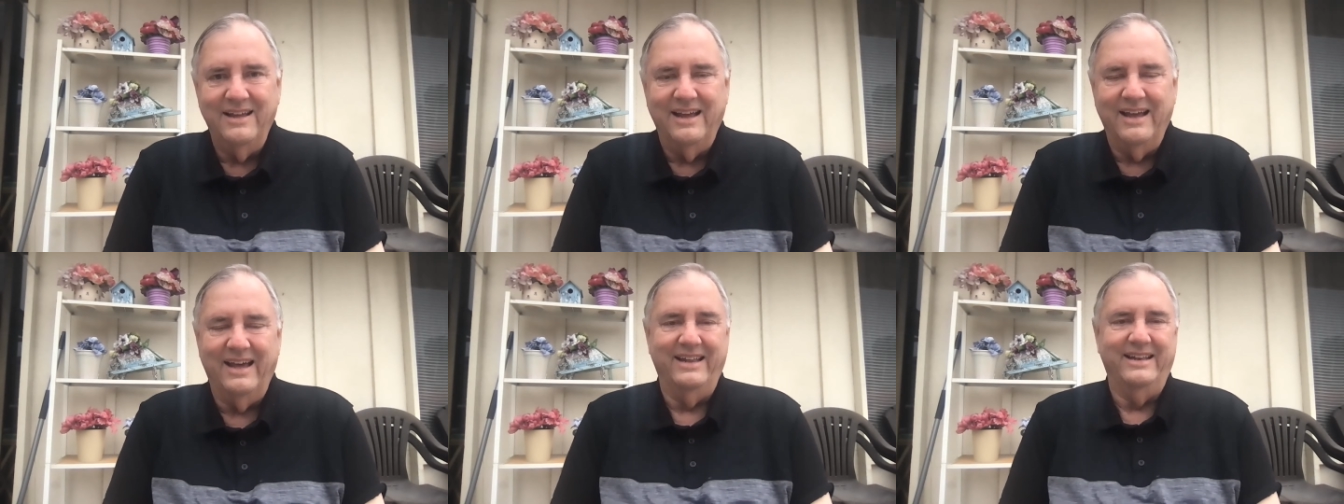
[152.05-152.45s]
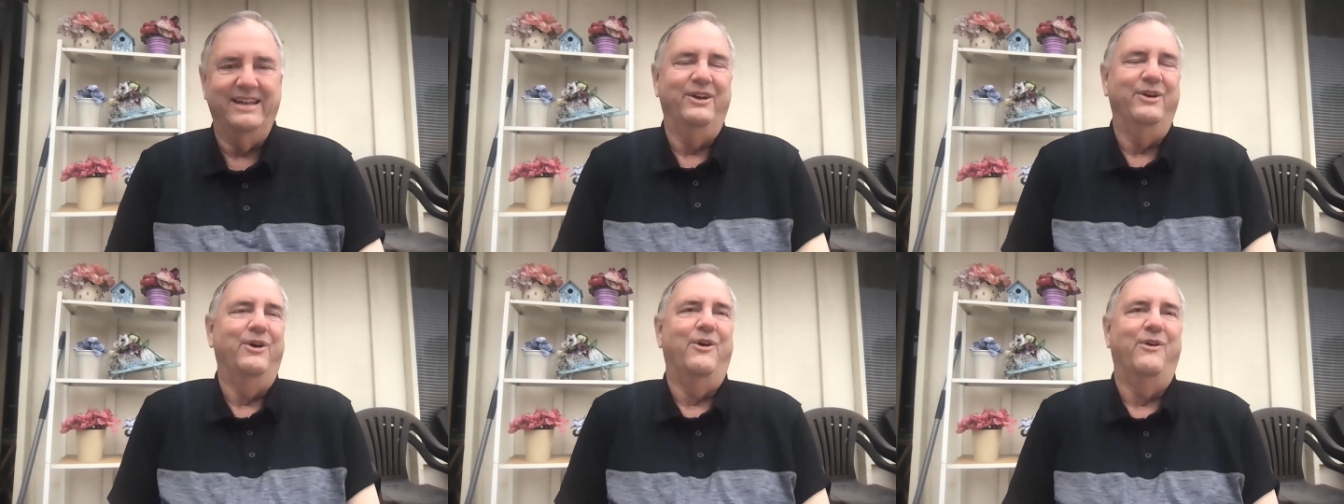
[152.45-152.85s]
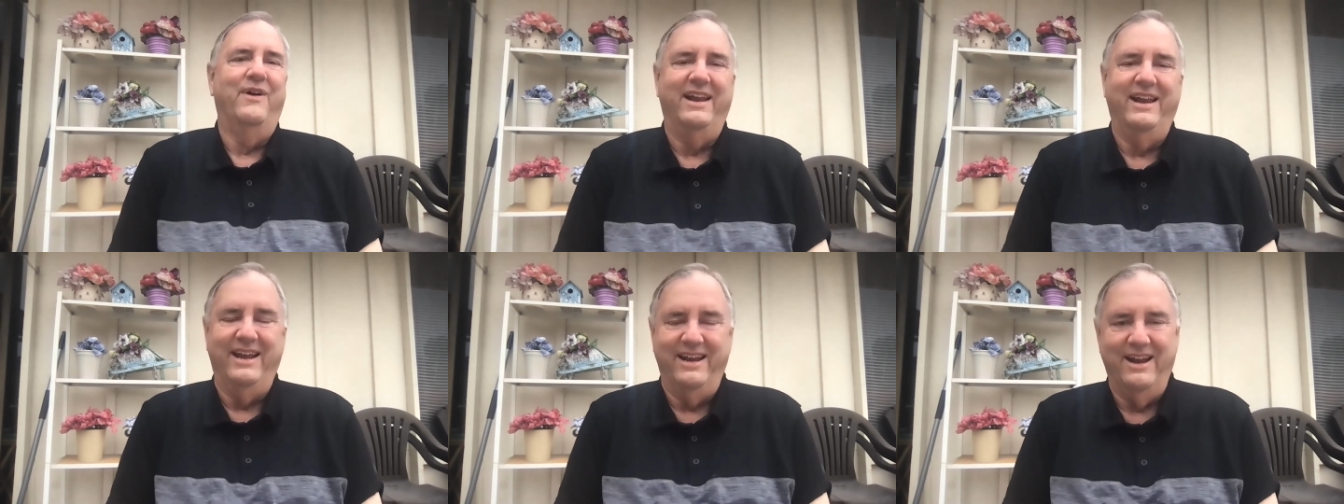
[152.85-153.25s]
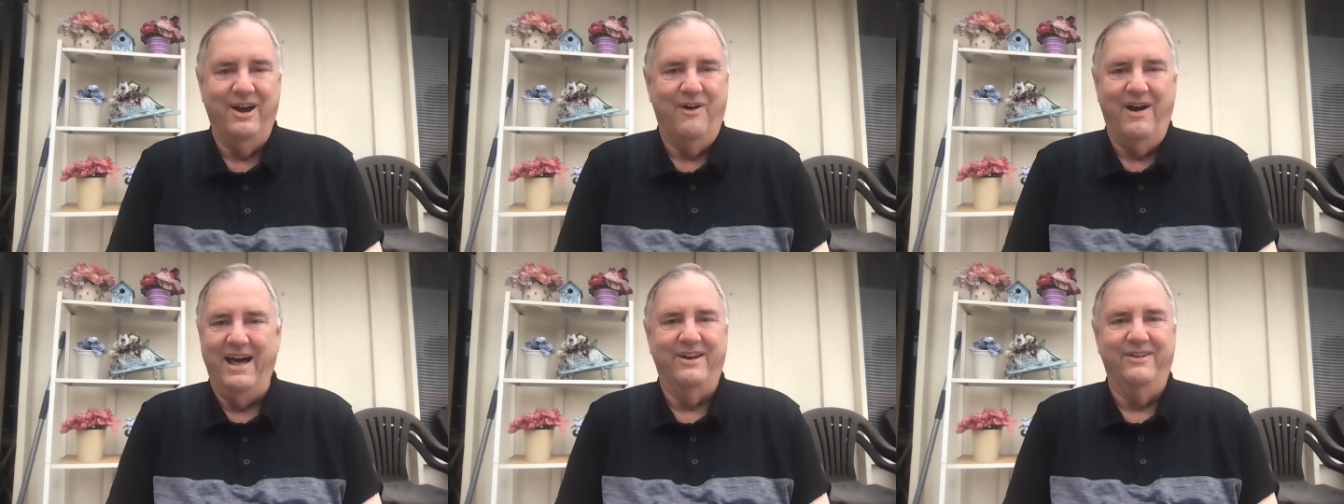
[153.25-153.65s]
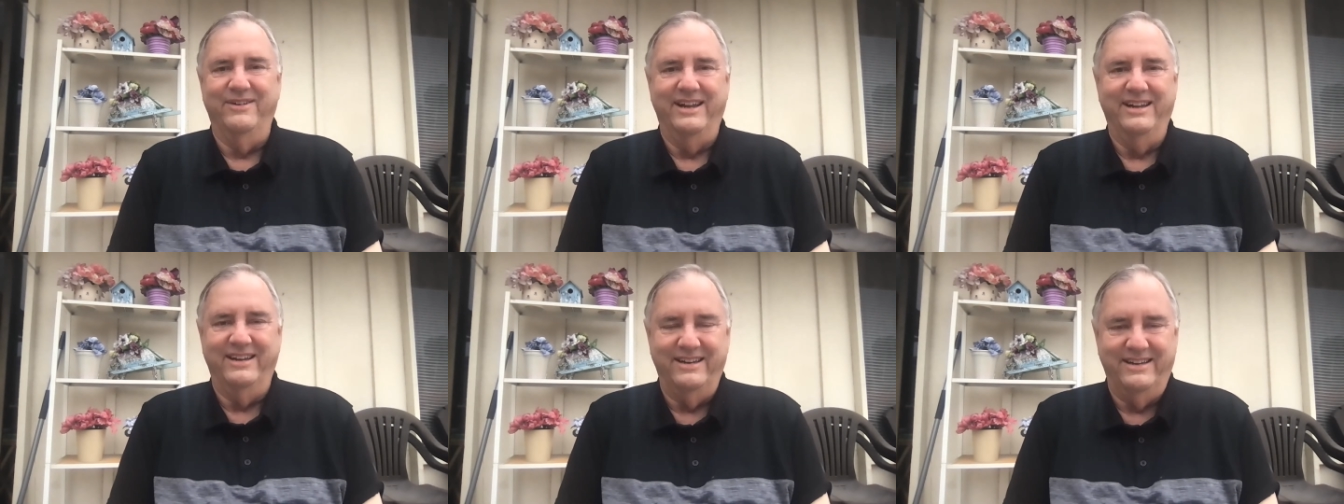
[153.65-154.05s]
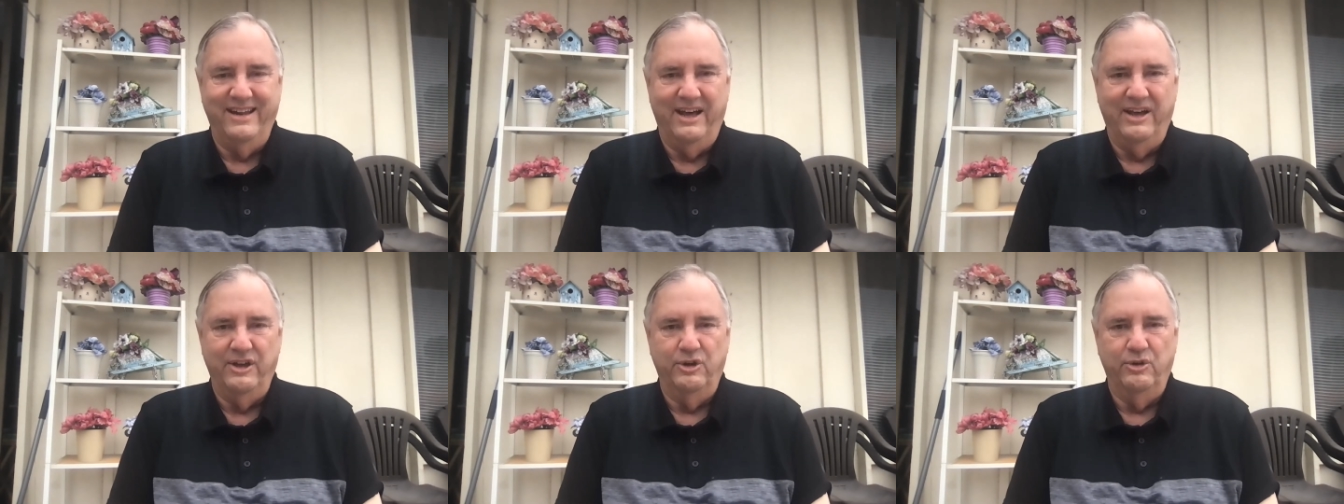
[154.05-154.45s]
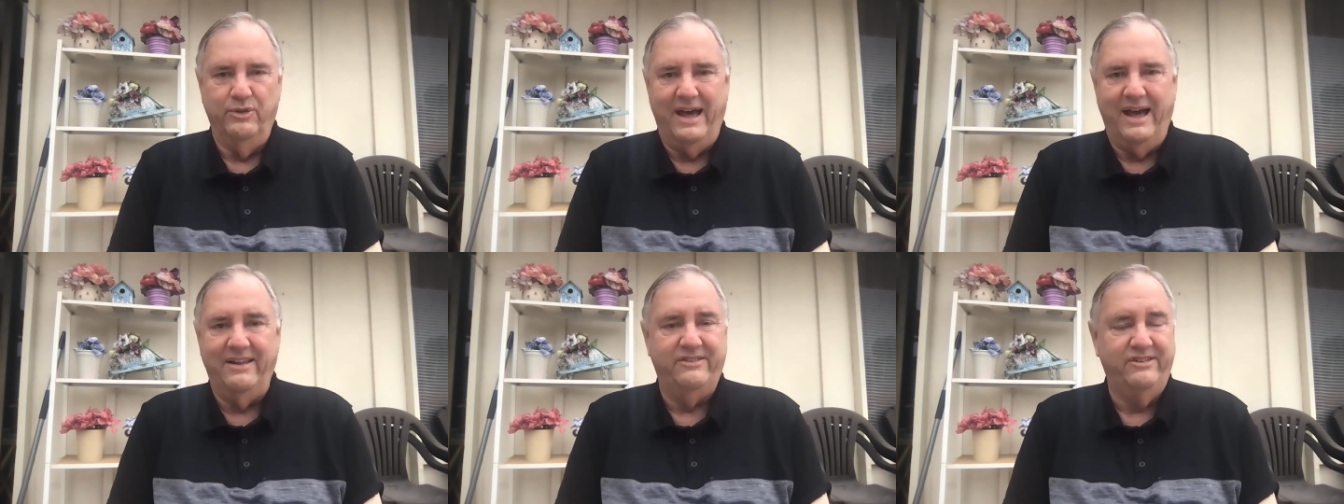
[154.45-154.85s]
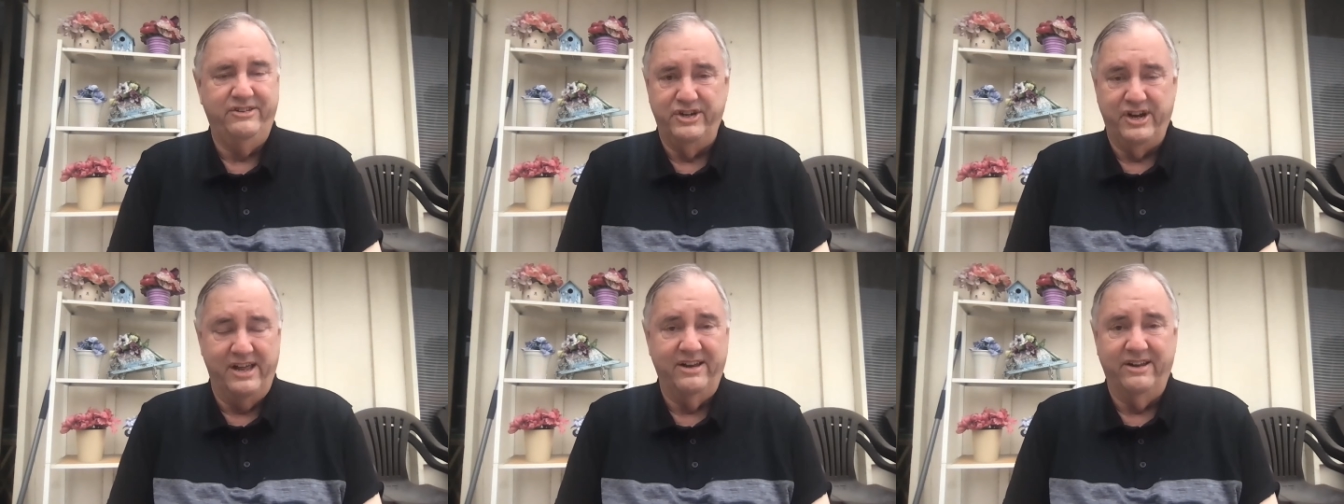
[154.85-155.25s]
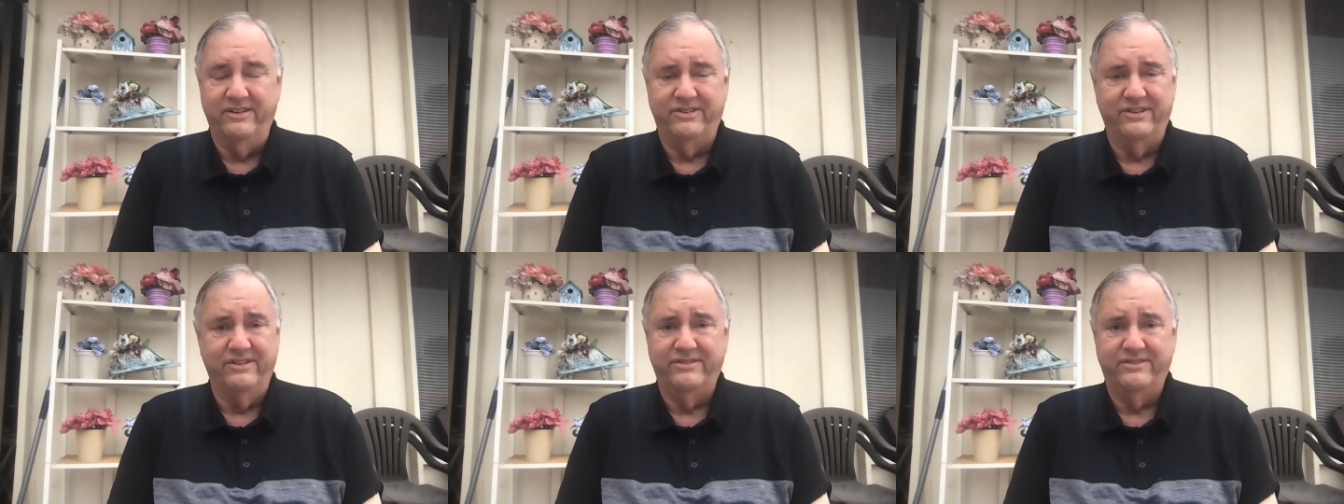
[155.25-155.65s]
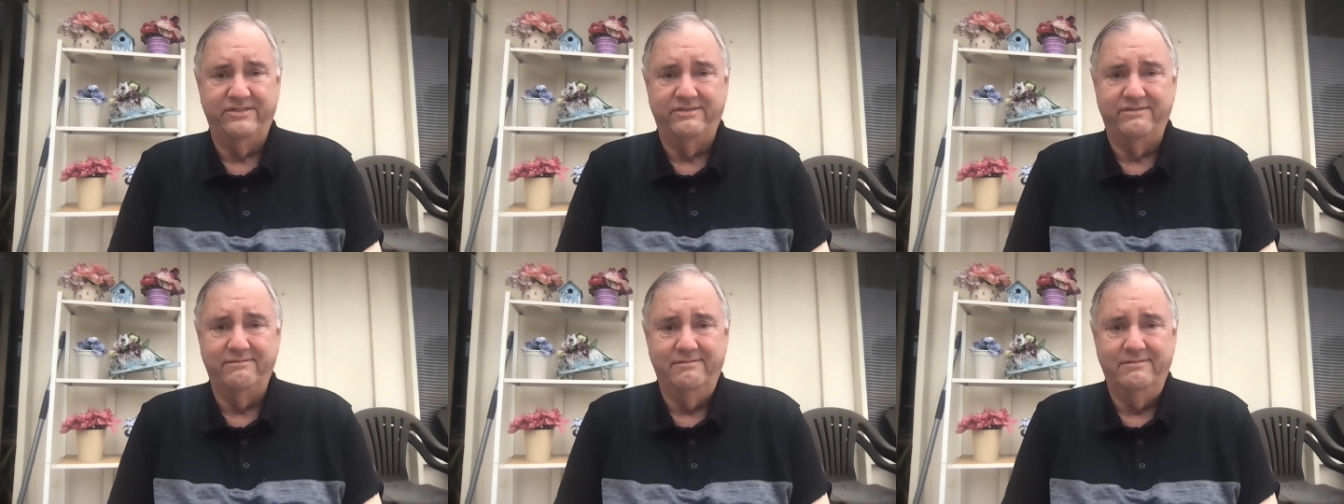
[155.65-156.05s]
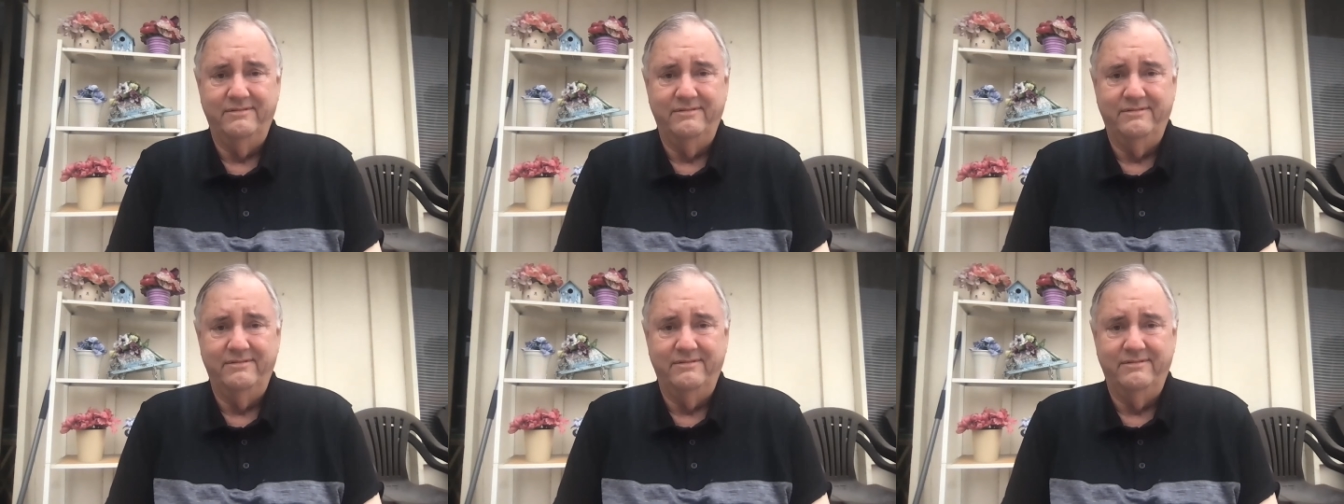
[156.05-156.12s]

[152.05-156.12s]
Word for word: And you already know, I don't need to tell you, that's Genesis